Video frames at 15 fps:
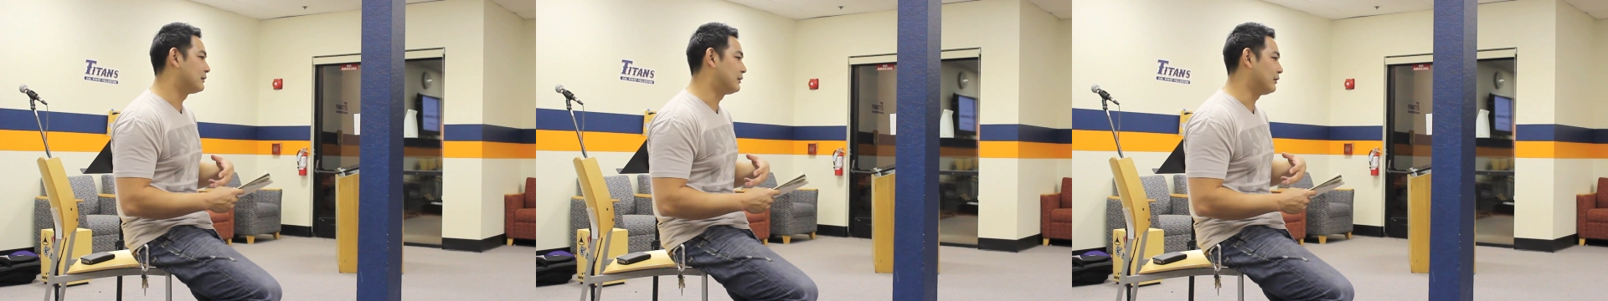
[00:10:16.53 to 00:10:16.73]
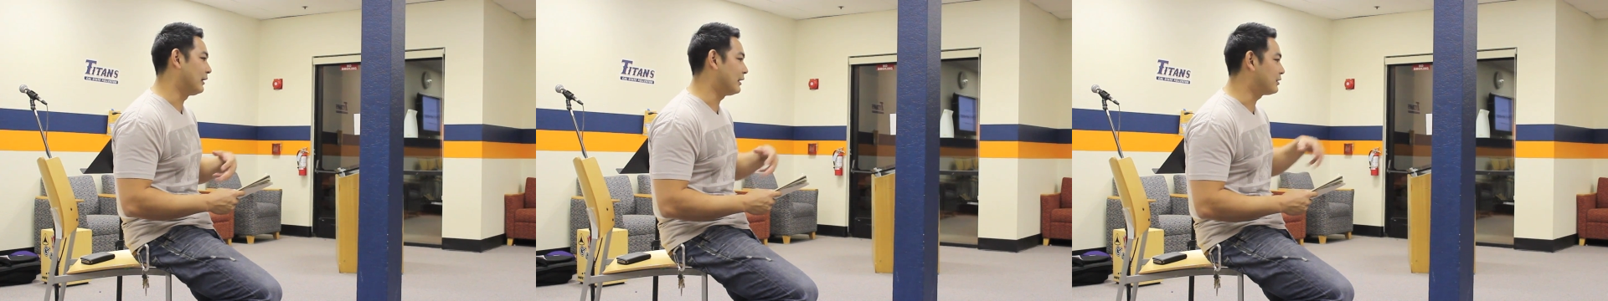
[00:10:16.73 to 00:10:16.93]

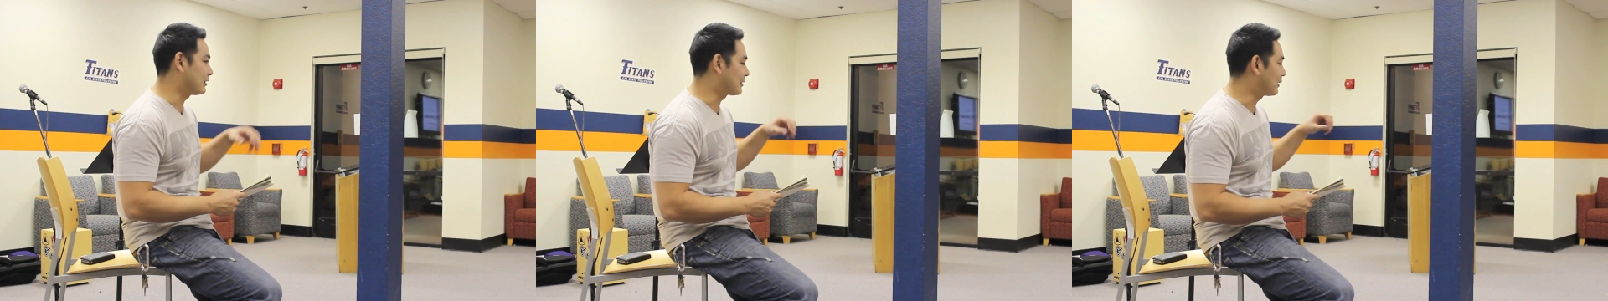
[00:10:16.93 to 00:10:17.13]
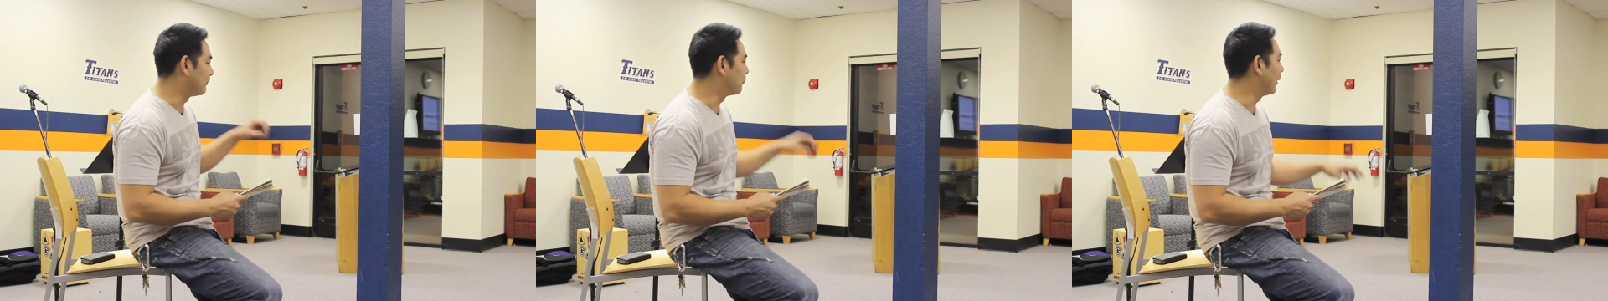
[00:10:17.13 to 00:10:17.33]

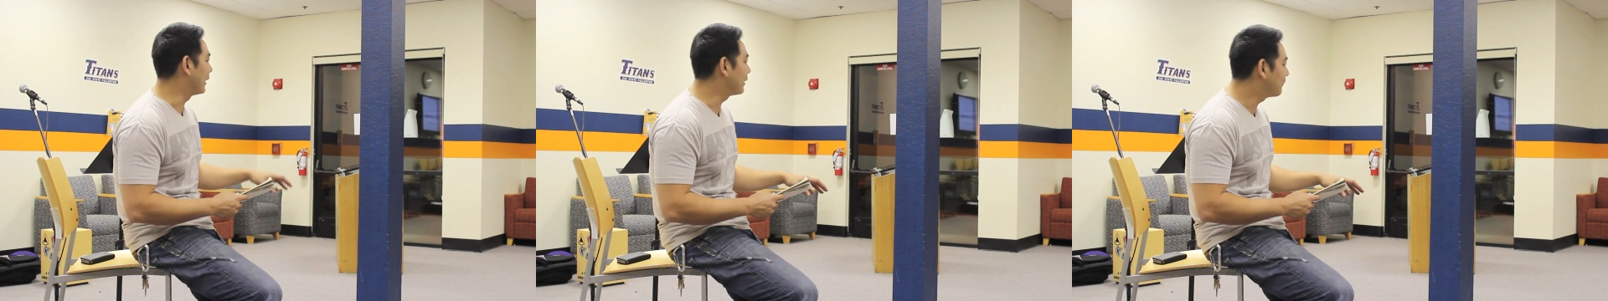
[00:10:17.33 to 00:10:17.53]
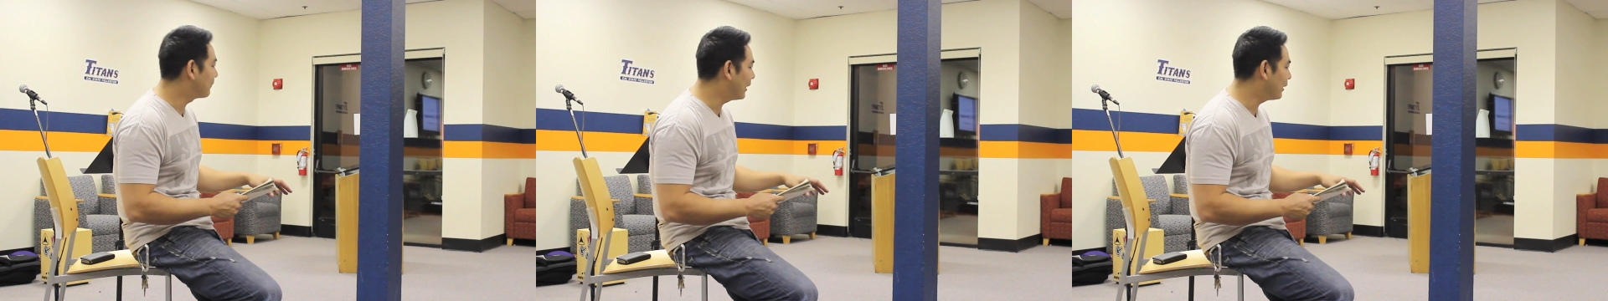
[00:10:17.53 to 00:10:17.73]
just
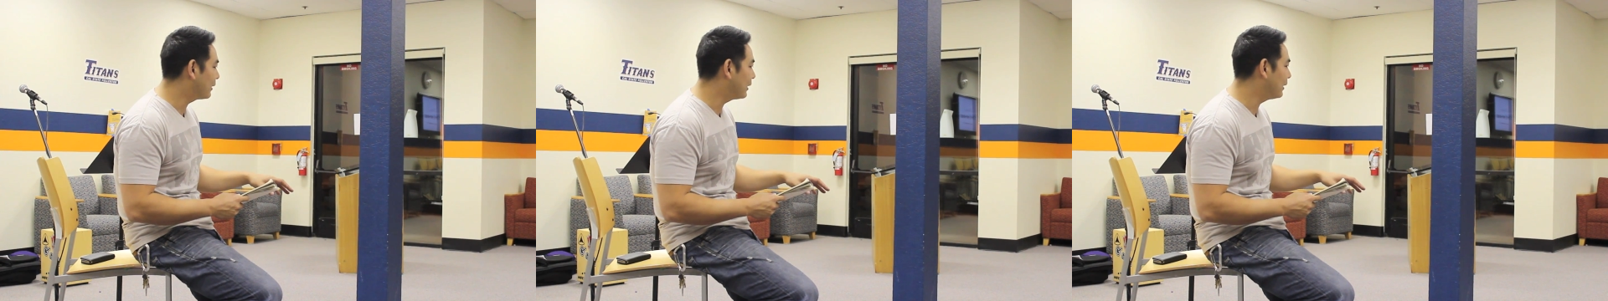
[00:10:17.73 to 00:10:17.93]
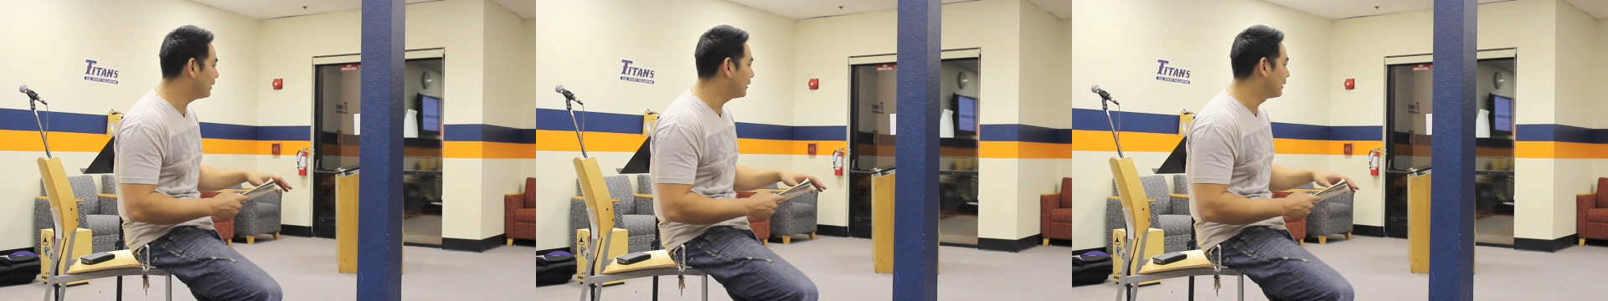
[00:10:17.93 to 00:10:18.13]
complain about
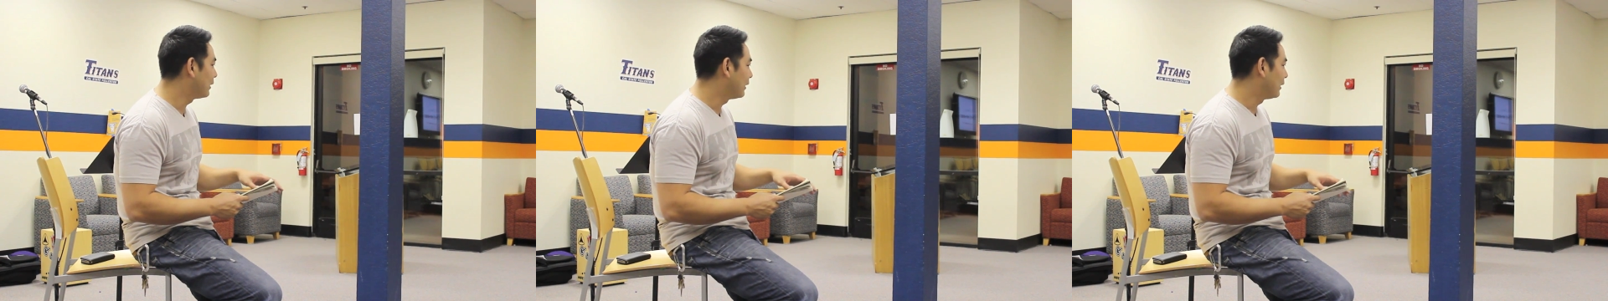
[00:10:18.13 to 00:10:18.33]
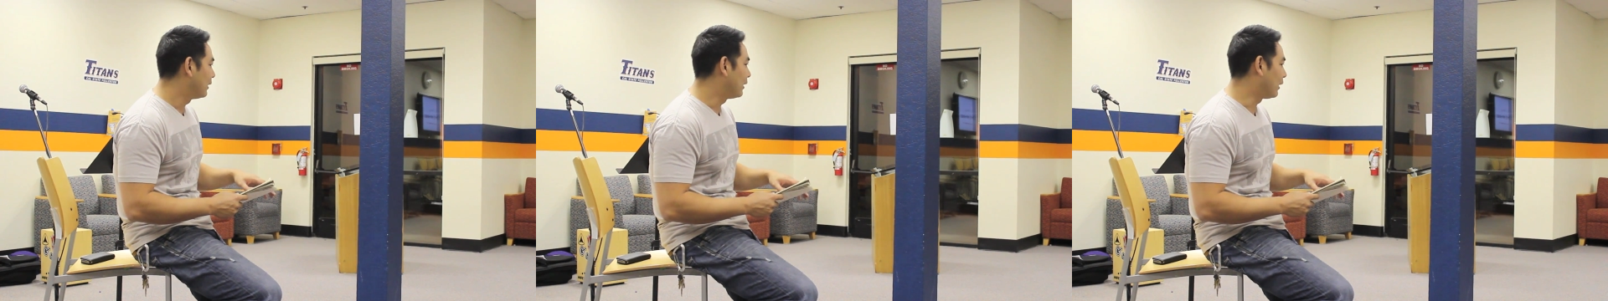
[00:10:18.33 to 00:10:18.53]
it?
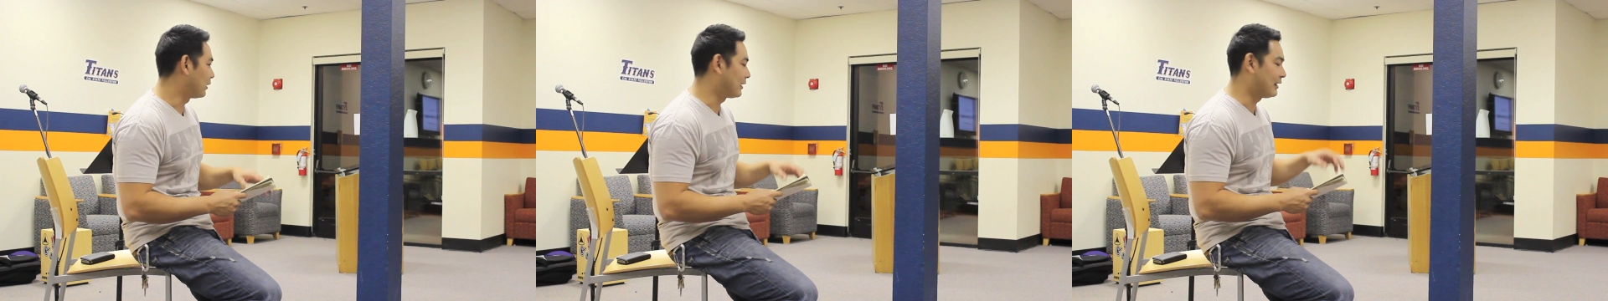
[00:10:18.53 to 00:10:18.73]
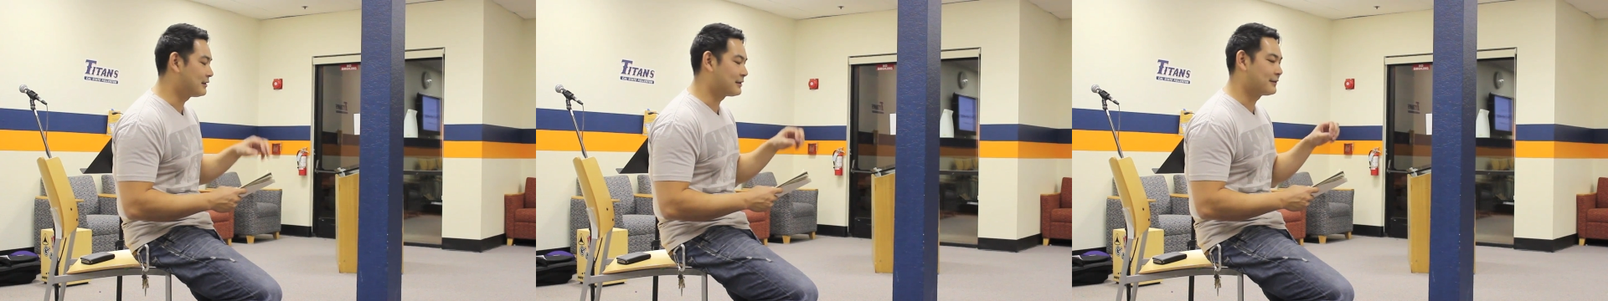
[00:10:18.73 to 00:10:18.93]

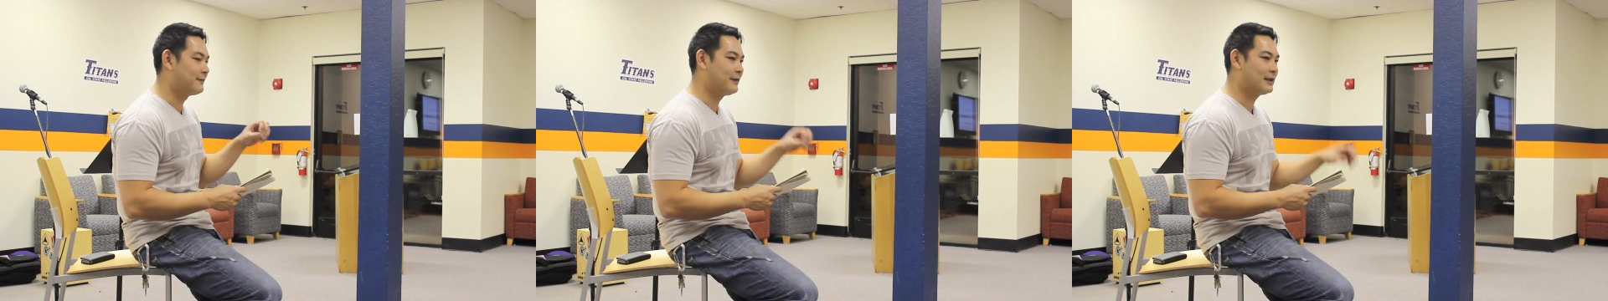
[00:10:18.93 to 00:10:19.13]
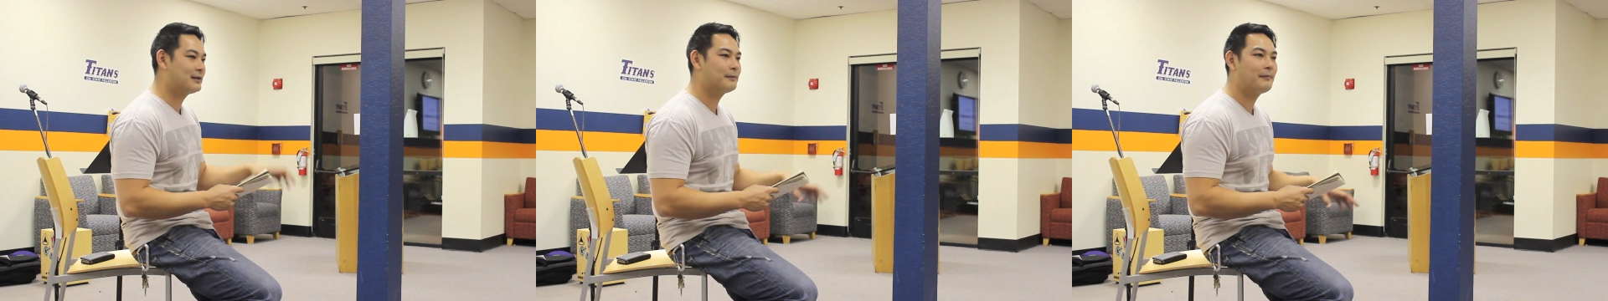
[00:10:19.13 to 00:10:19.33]
Are they just
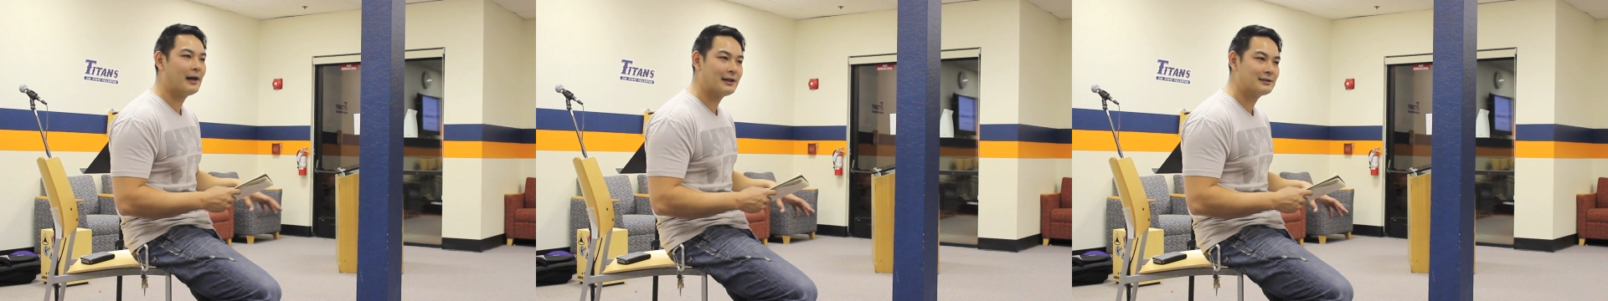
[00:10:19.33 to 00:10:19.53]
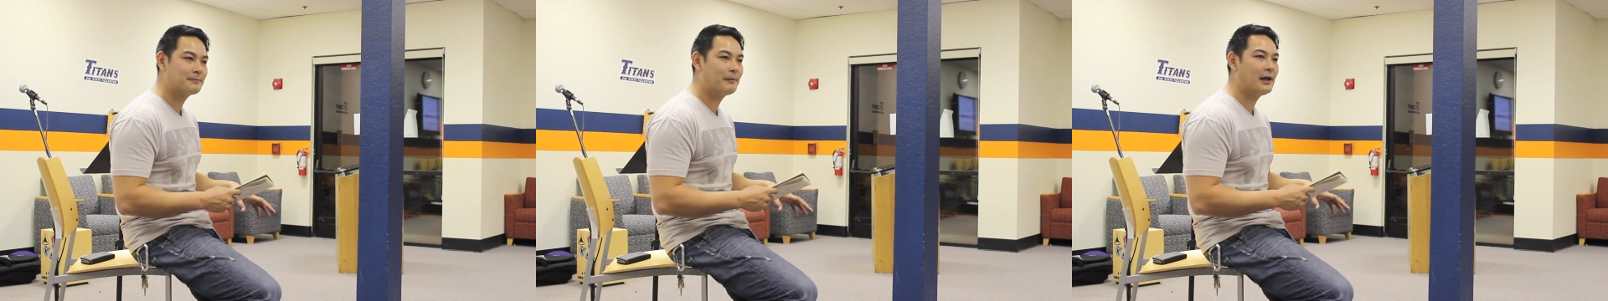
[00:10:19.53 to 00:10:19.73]

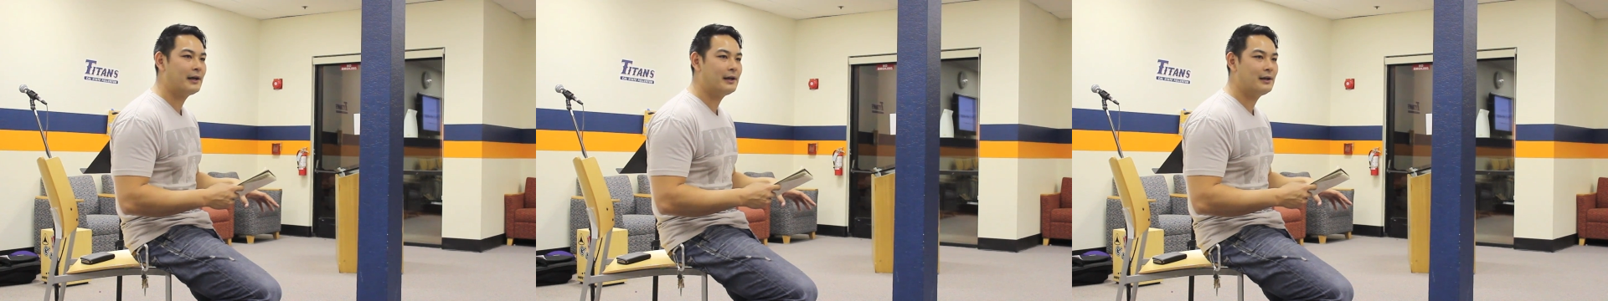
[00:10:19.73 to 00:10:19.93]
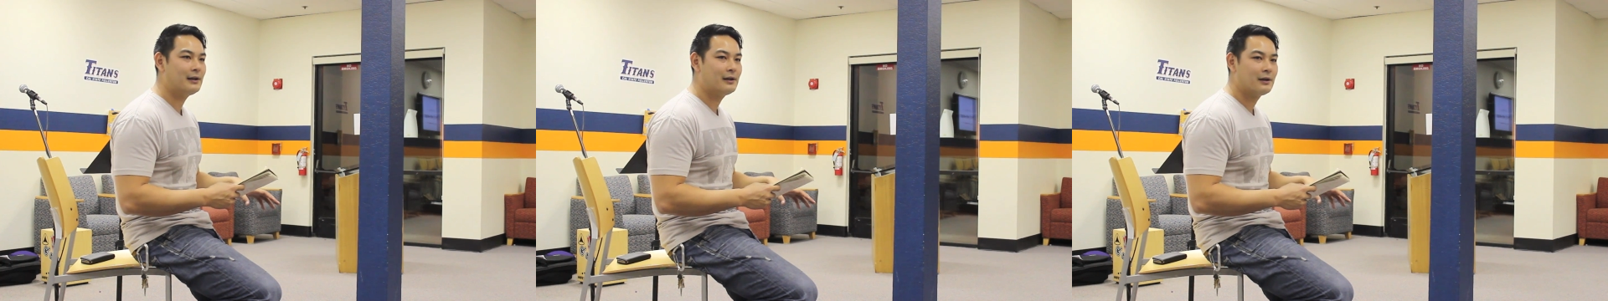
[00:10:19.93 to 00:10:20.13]
victimized by
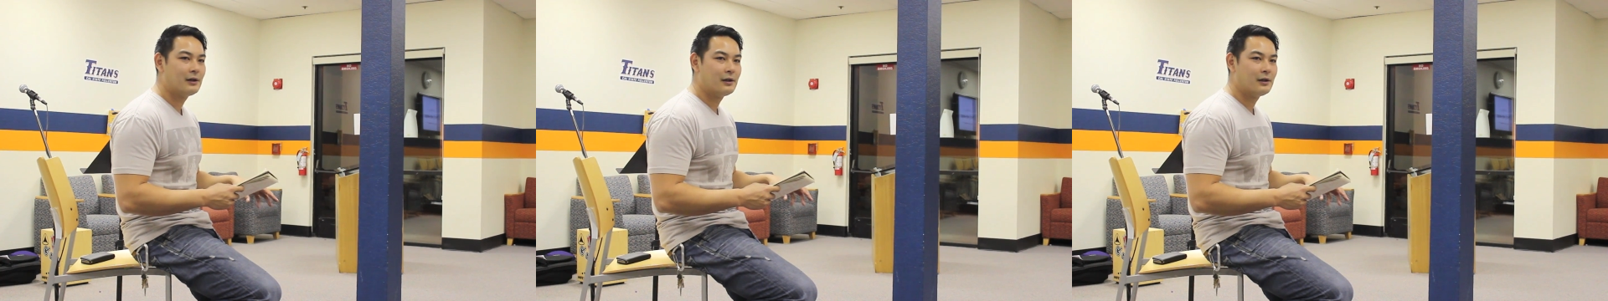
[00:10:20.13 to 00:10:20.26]
it?